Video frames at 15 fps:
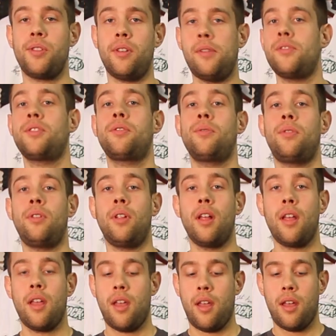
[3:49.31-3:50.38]
the new school
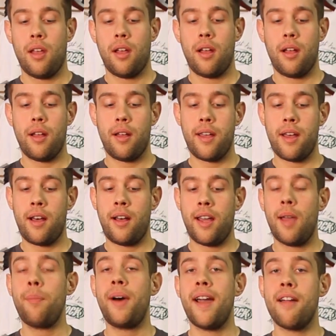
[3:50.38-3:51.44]

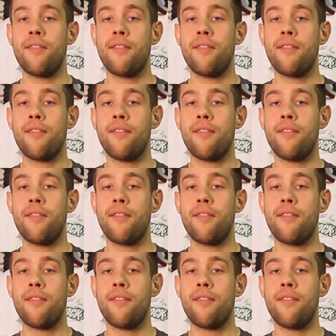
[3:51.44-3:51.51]
Empire